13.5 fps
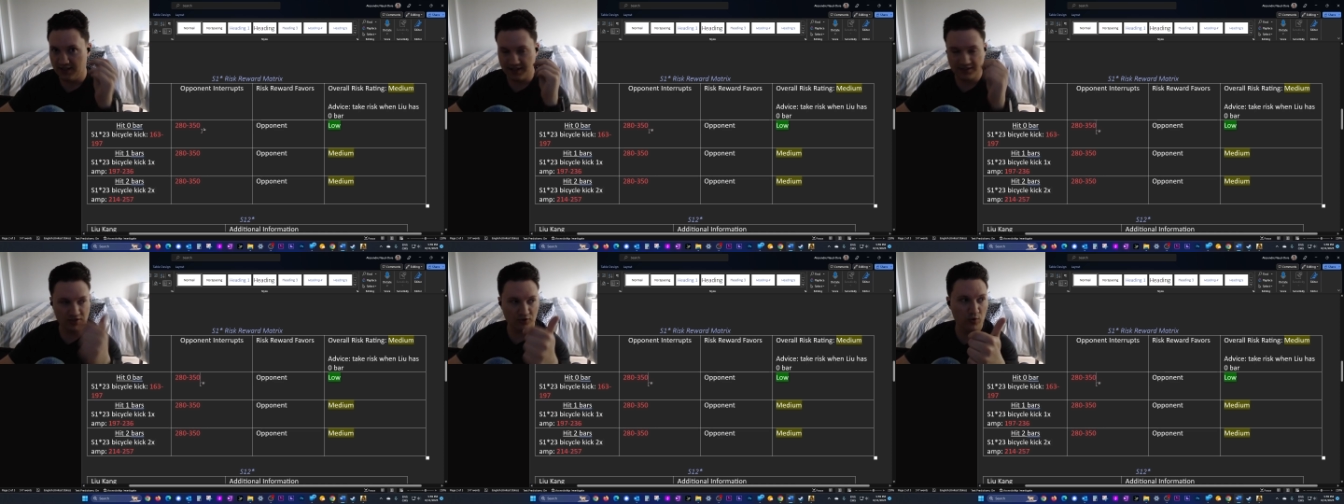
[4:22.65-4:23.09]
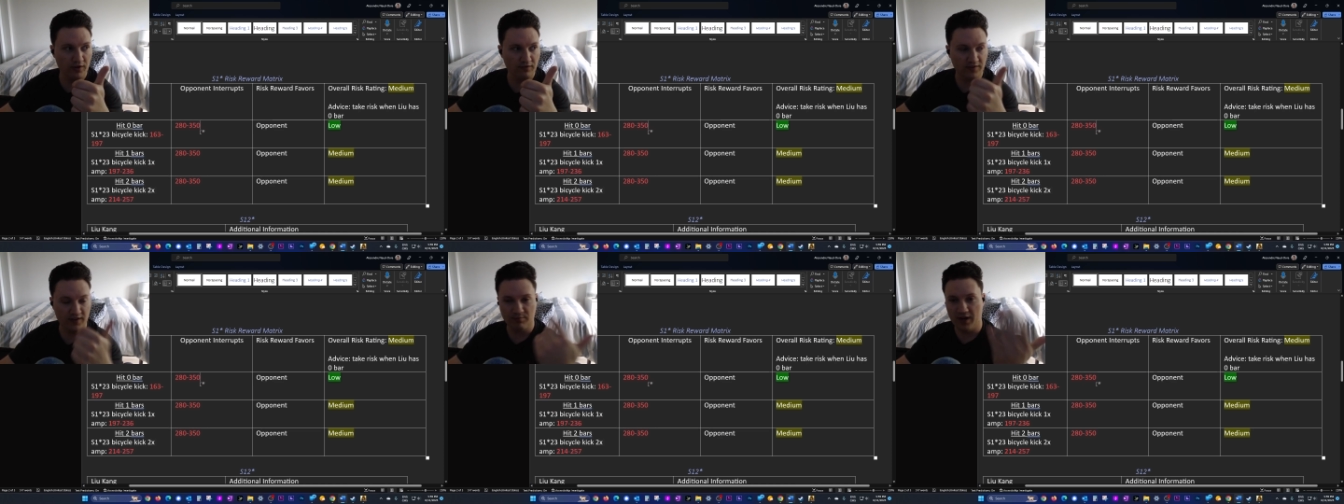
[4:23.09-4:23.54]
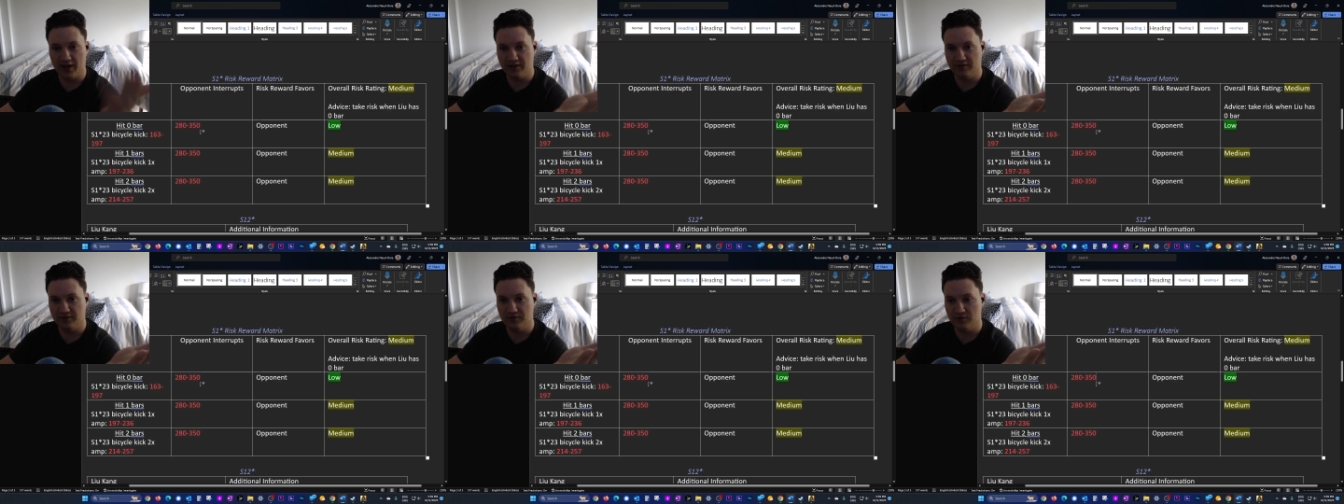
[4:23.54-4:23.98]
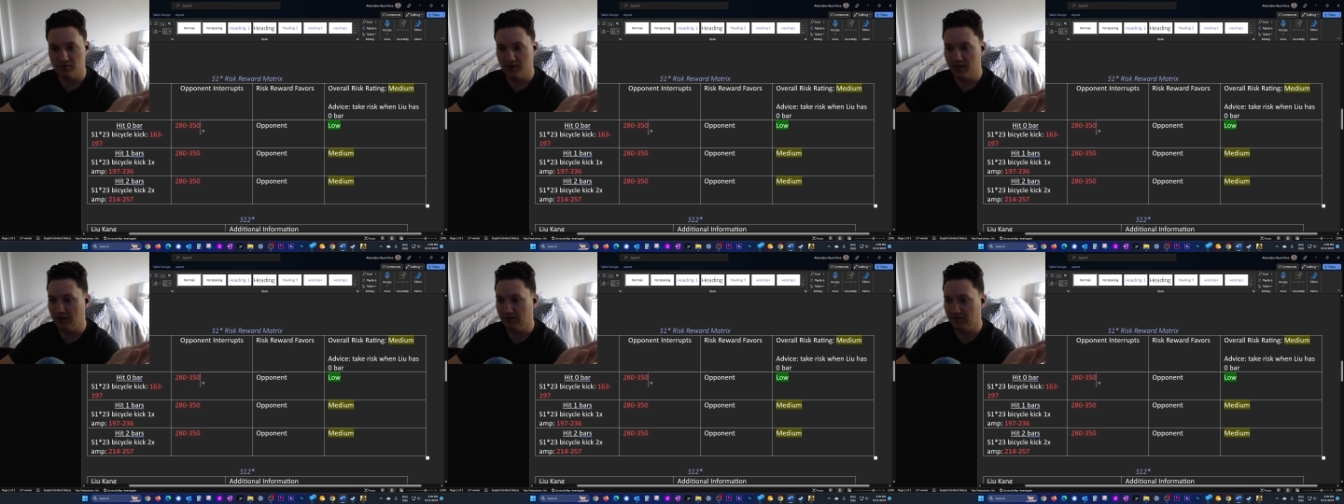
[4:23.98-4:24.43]
like it's a coin flip, I don't
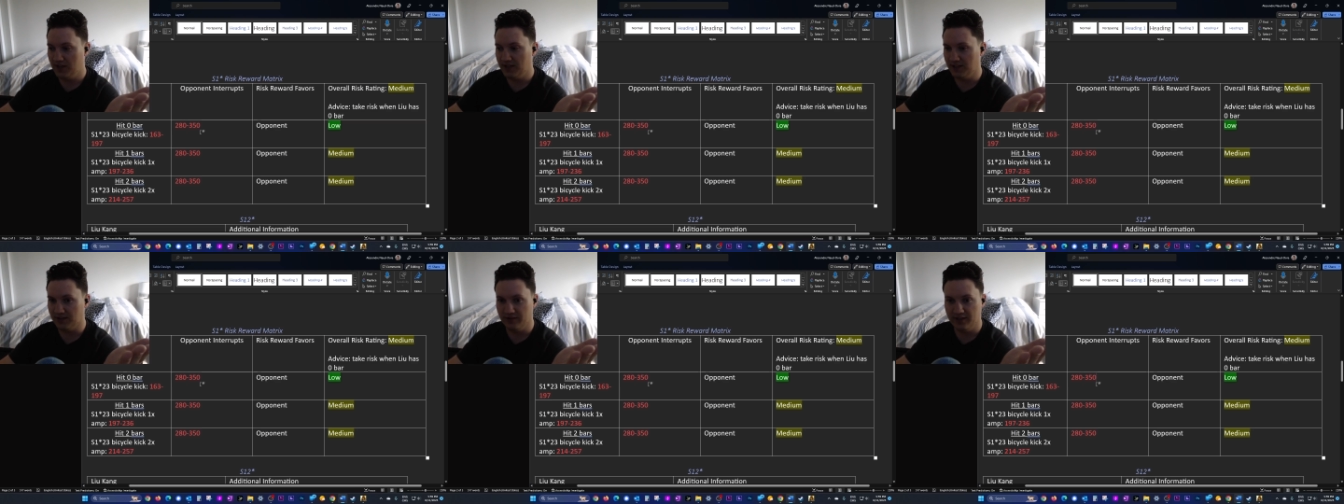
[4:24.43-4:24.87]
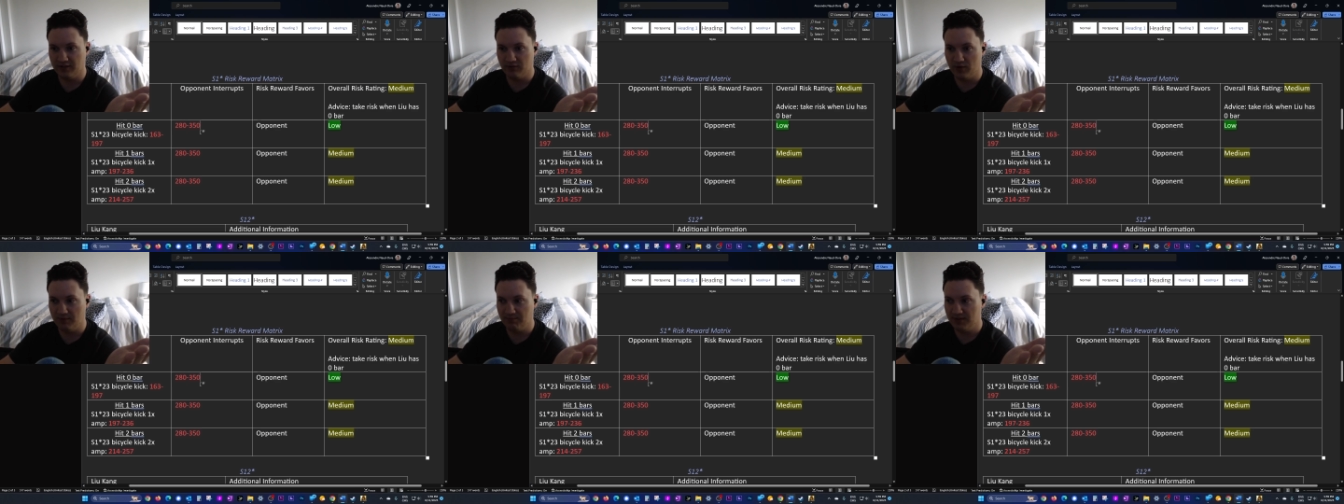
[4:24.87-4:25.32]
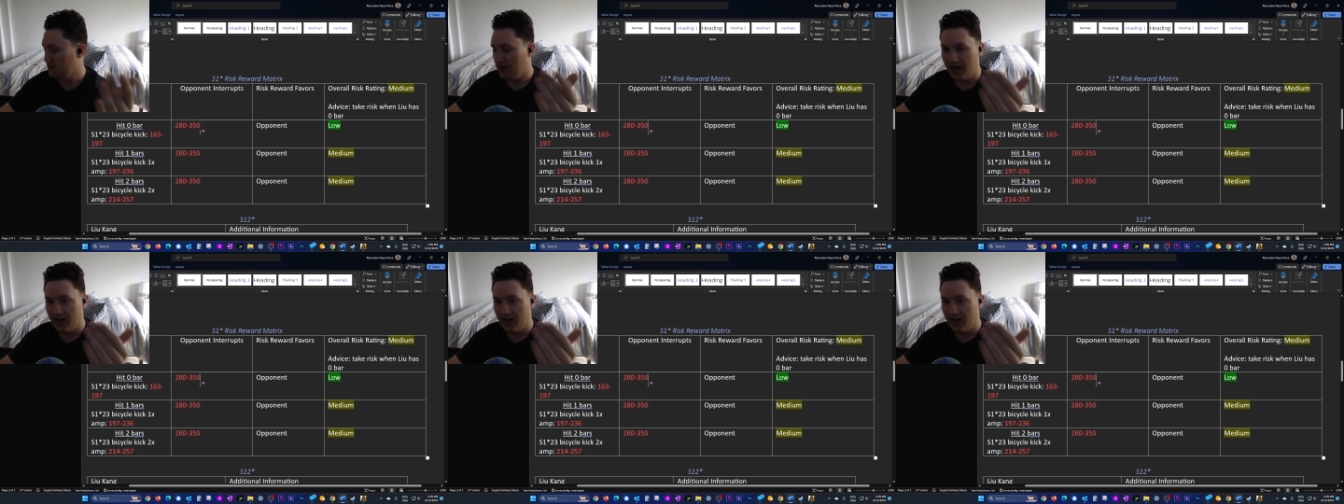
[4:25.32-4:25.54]
know if he's going to interrupt.